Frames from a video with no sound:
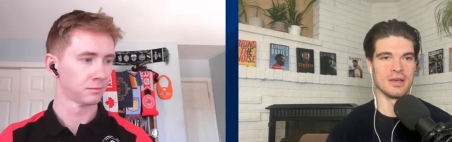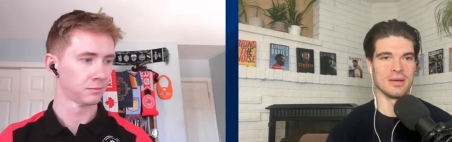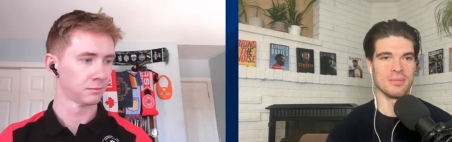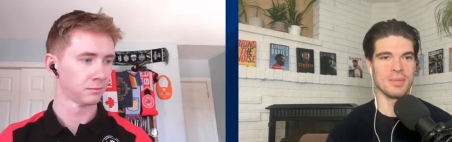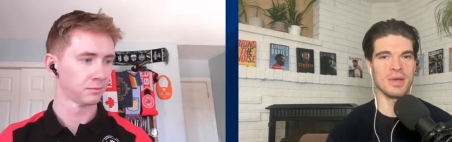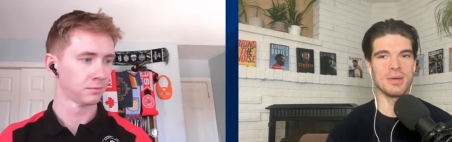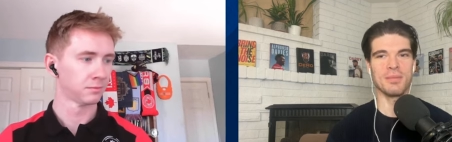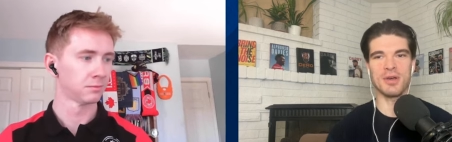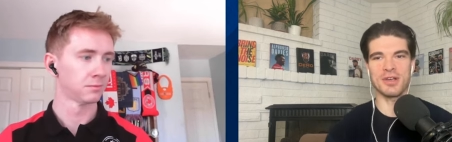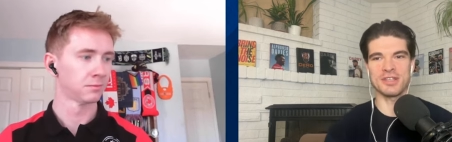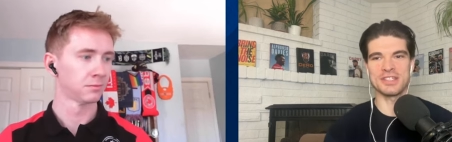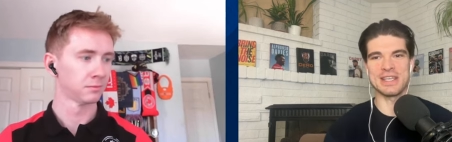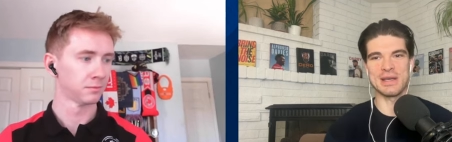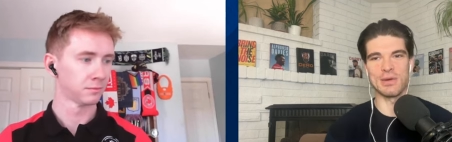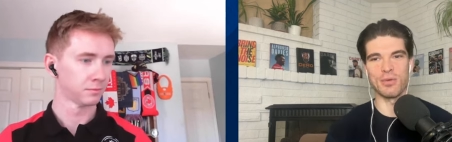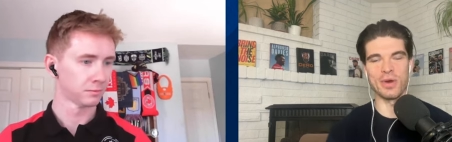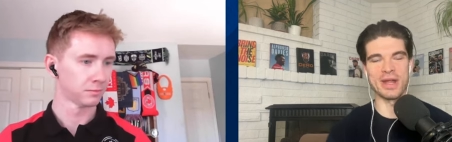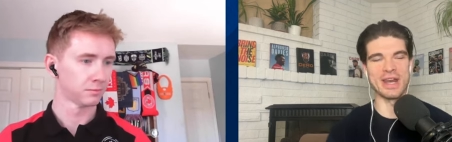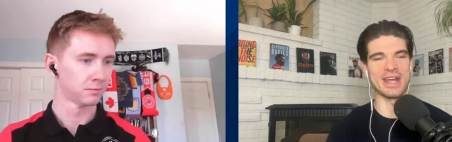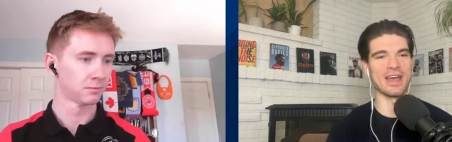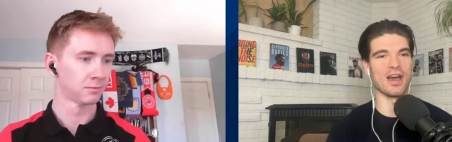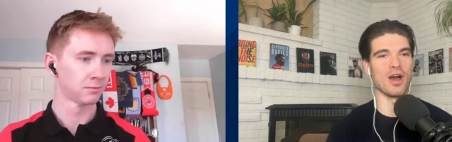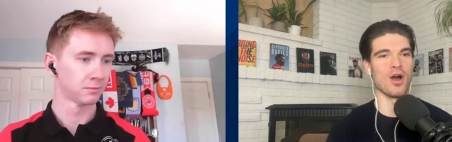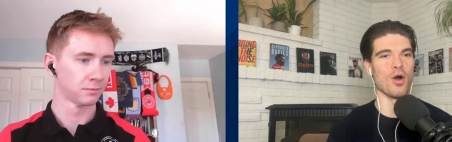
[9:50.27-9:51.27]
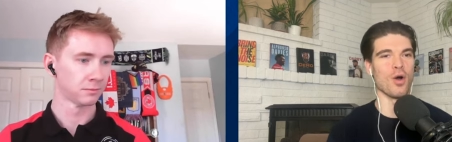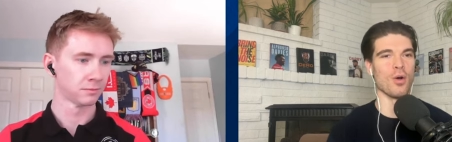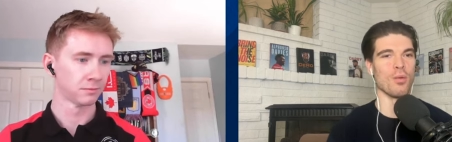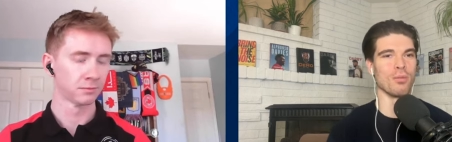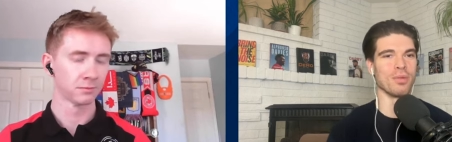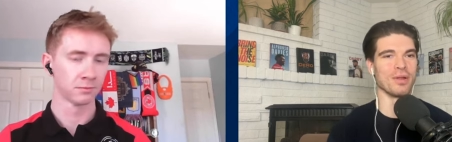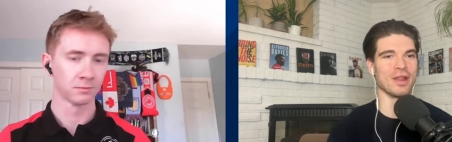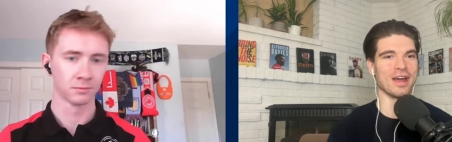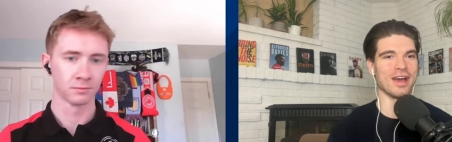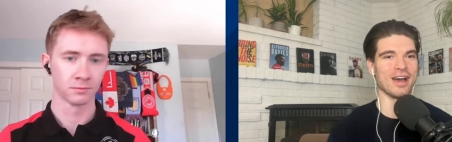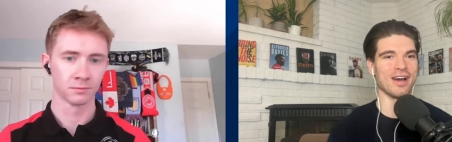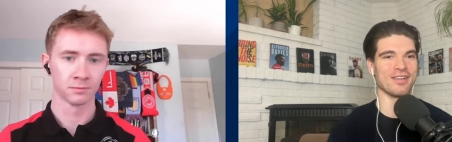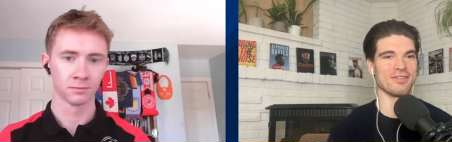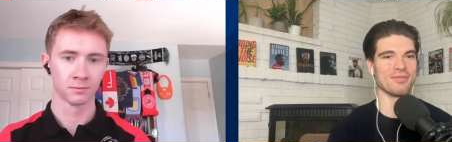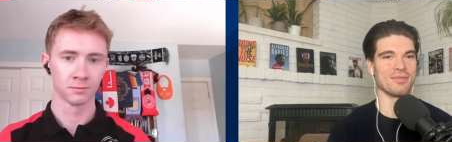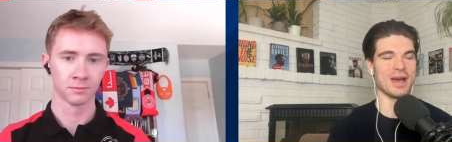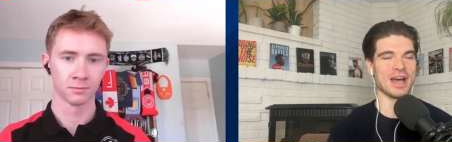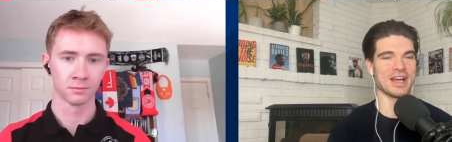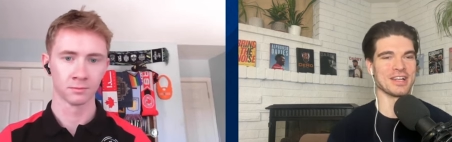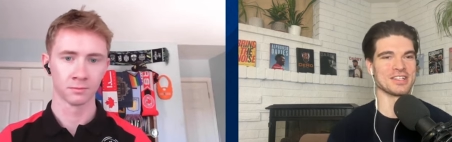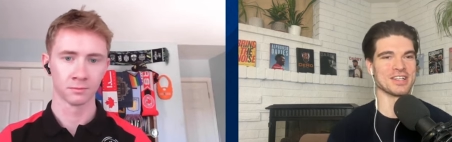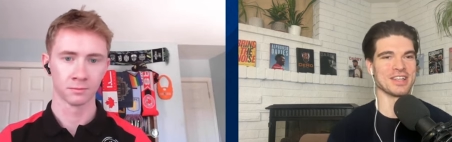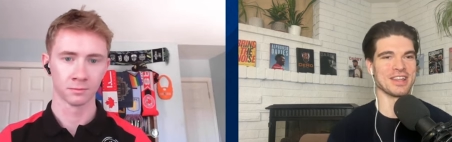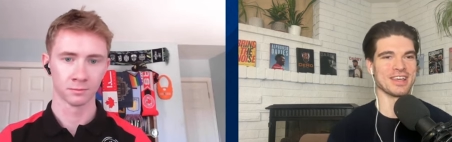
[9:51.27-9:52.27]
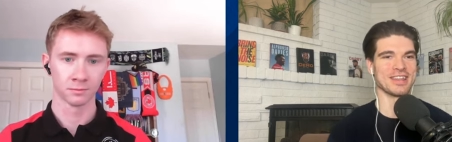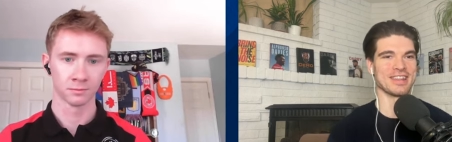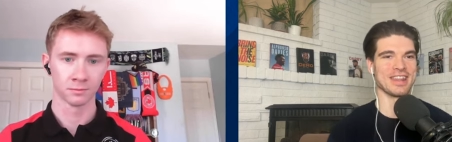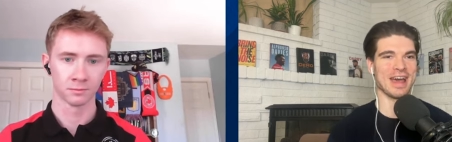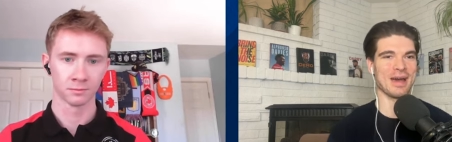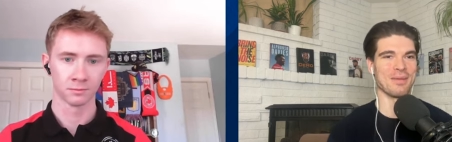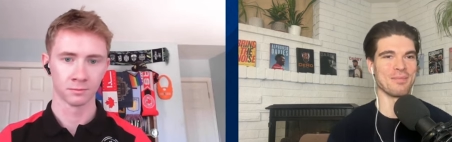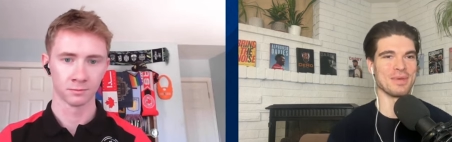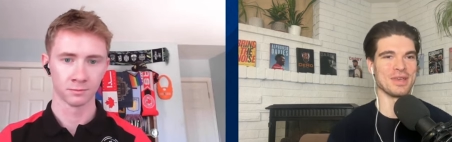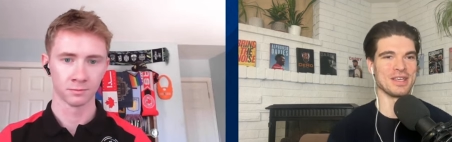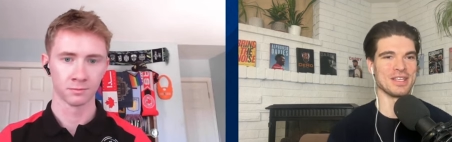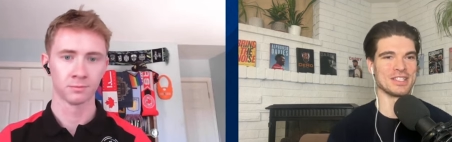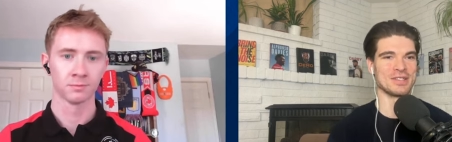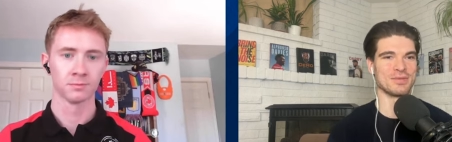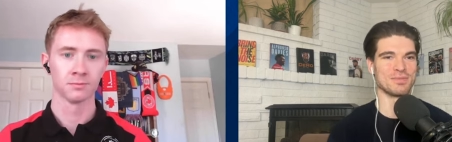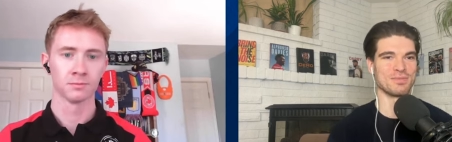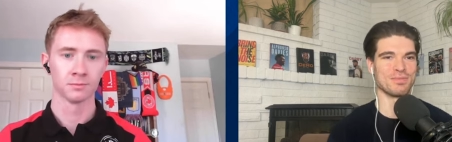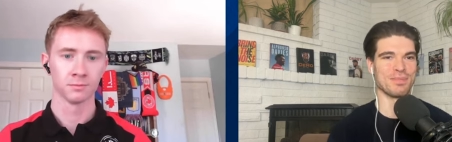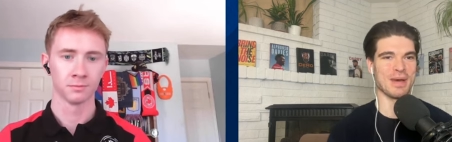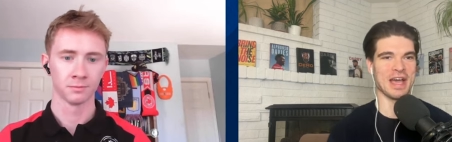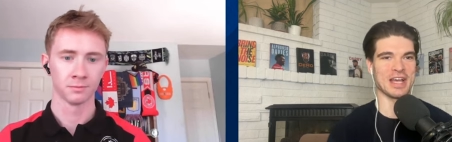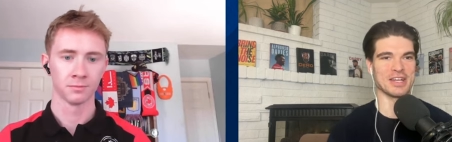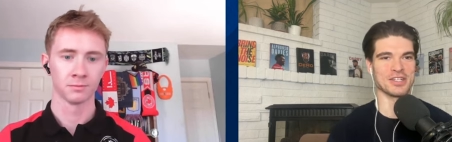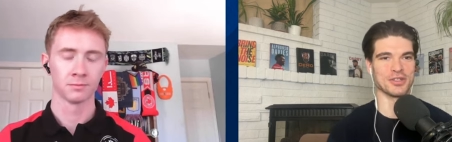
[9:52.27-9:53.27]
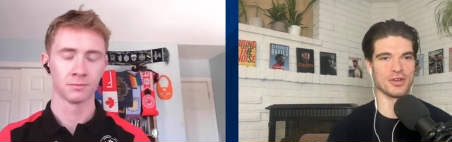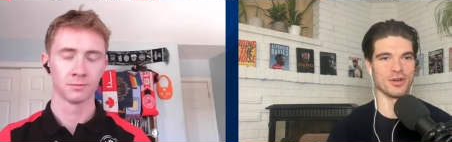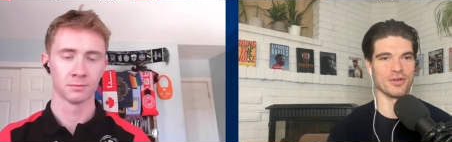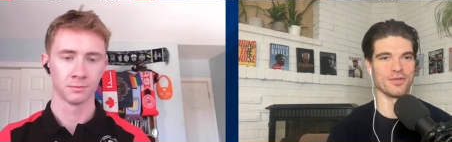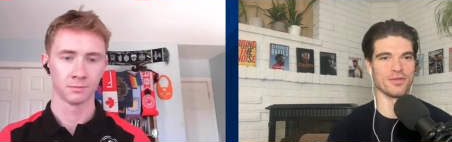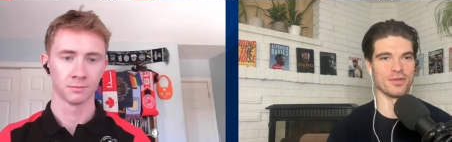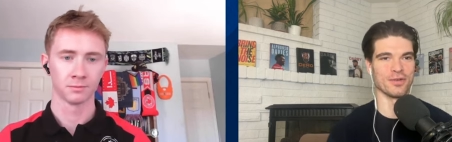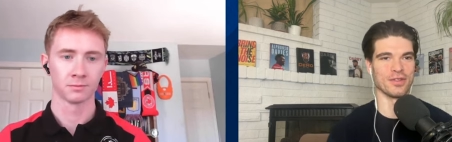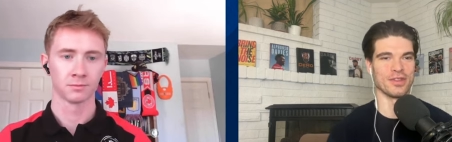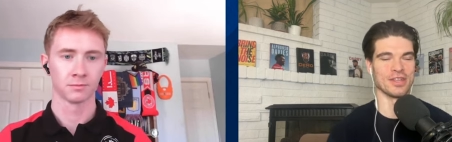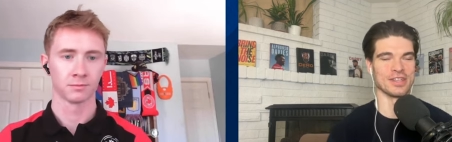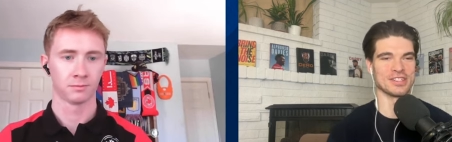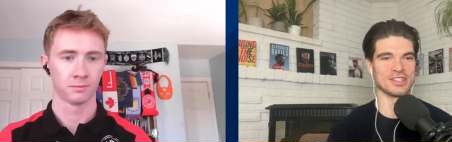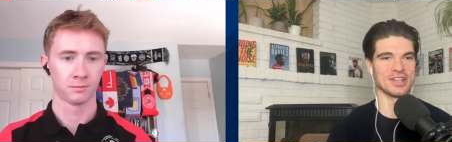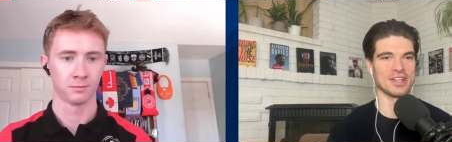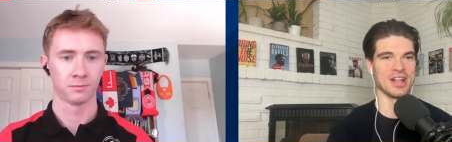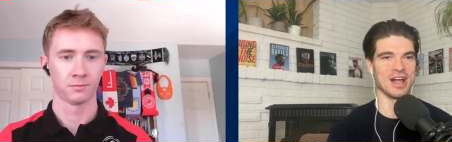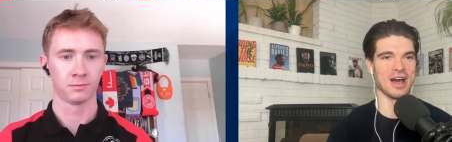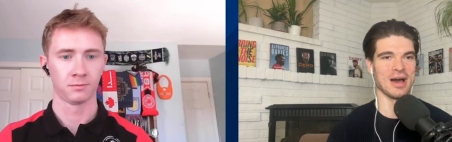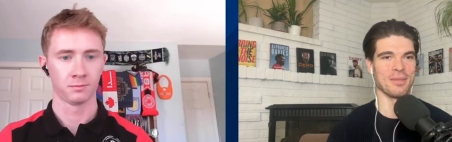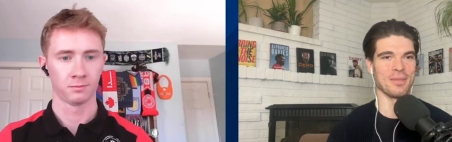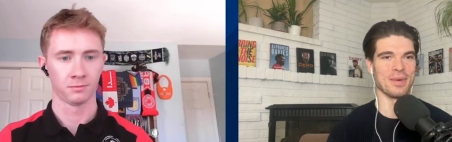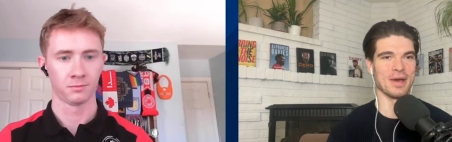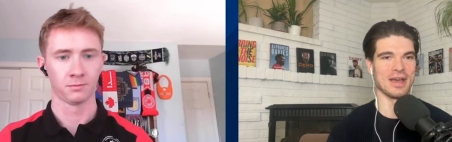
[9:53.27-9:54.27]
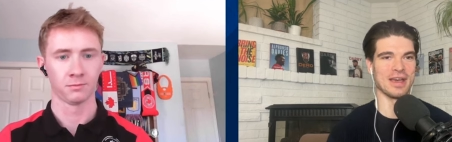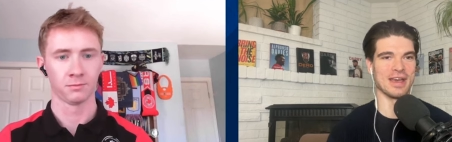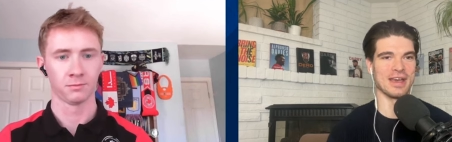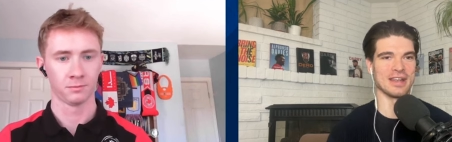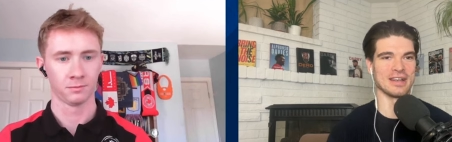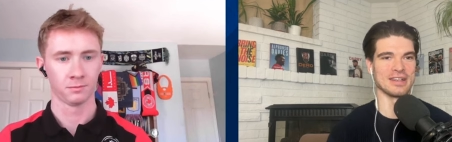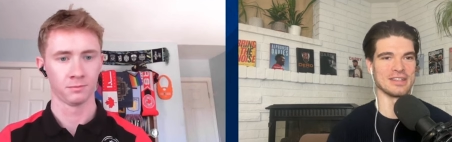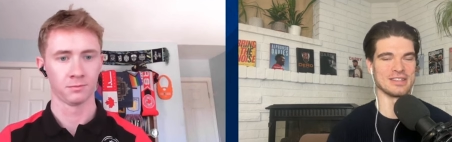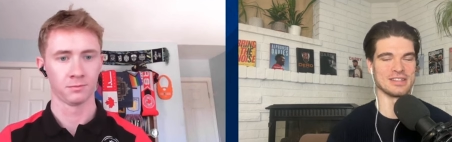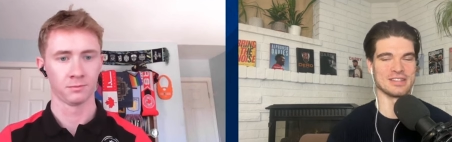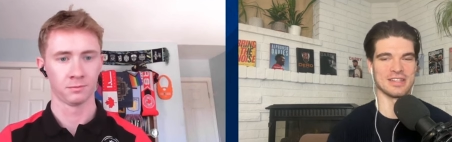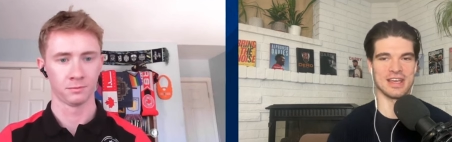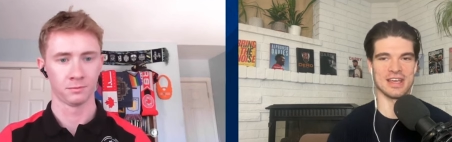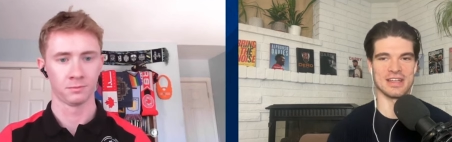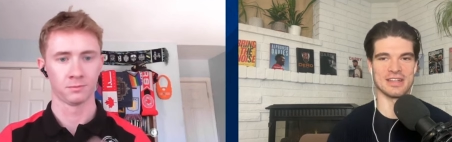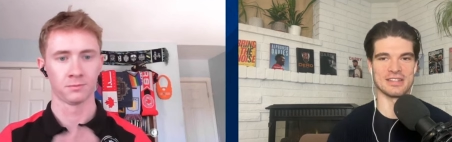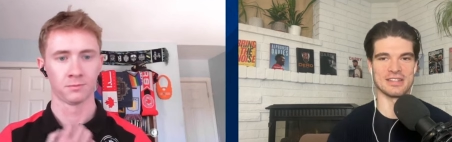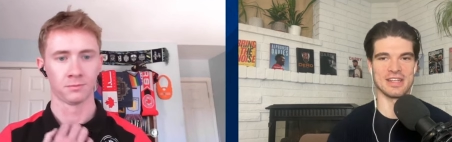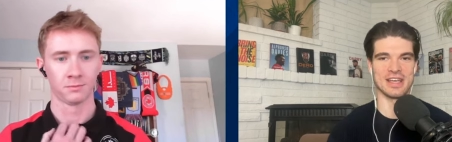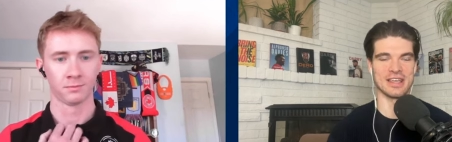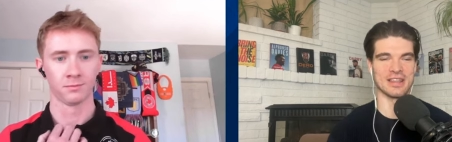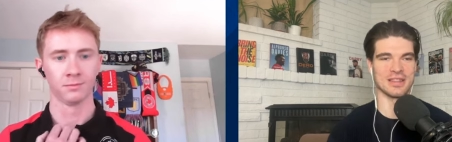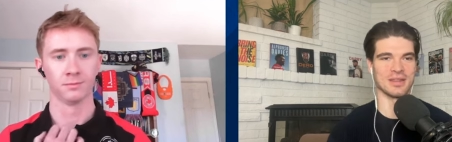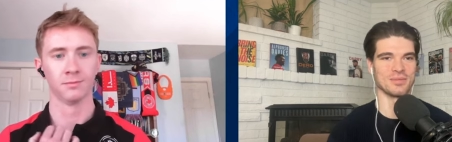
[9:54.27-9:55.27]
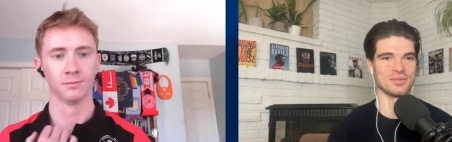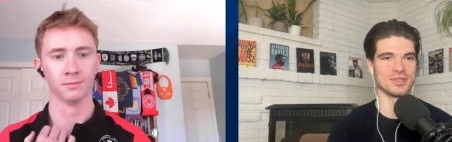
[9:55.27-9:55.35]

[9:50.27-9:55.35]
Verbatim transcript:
Speaker 1: Maybe I'll say winning a home playoff match. I think that'd be special for this club and and take mm-hmm.